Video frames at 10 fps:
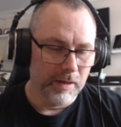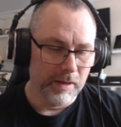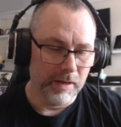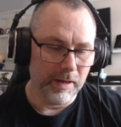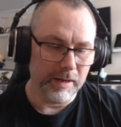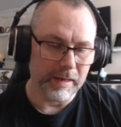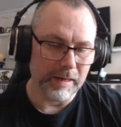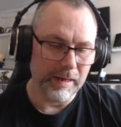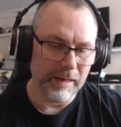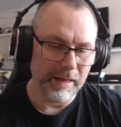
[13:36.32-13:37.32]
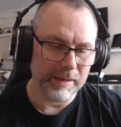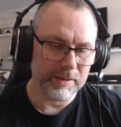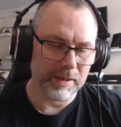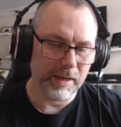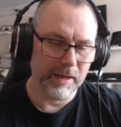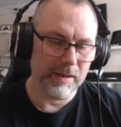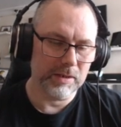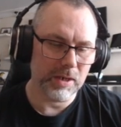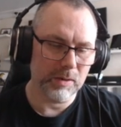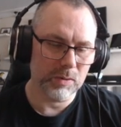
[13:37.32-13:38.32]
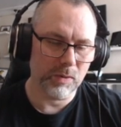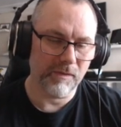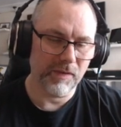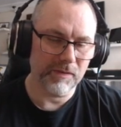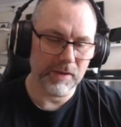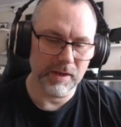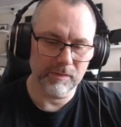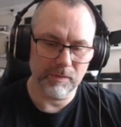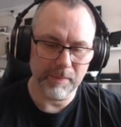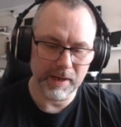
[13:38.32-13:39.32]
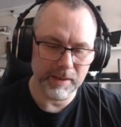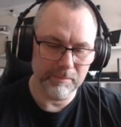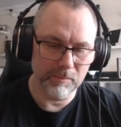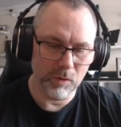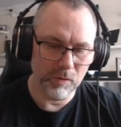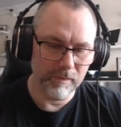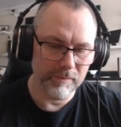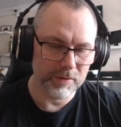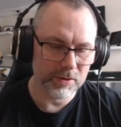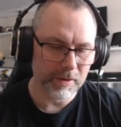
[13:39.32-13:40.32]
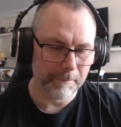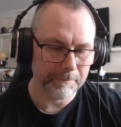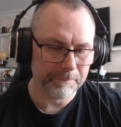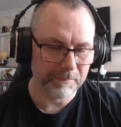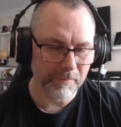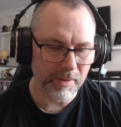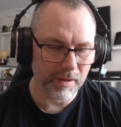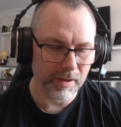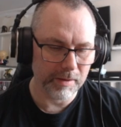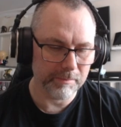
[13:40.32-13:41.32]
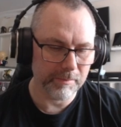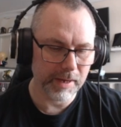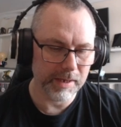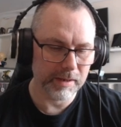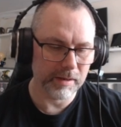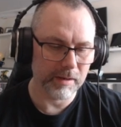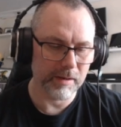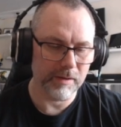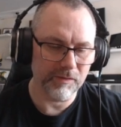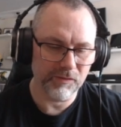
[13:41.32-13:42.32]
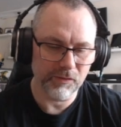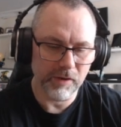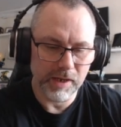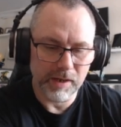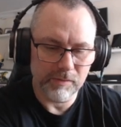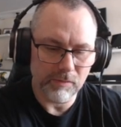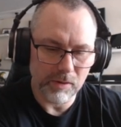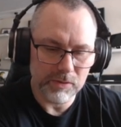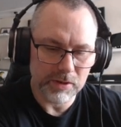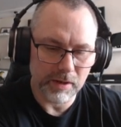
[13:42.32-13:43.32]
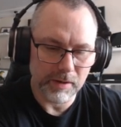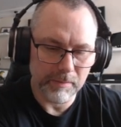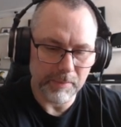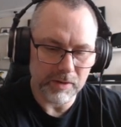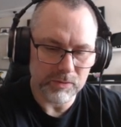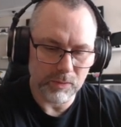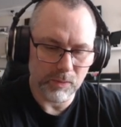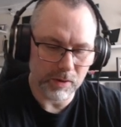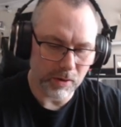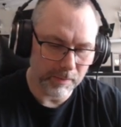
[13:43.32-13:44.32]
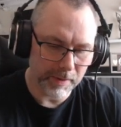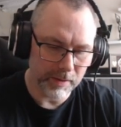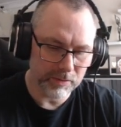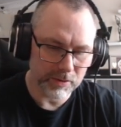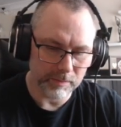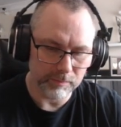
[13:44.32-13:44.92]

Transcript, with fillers: Uh, collect a total of fifteen remaining moves. Uh, make three rotor puzzle combos.